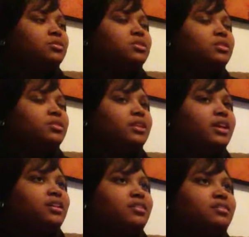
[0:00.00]
So
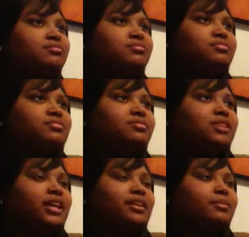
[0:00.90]

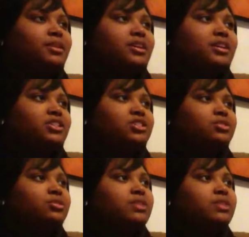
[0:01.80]
that could be an issue.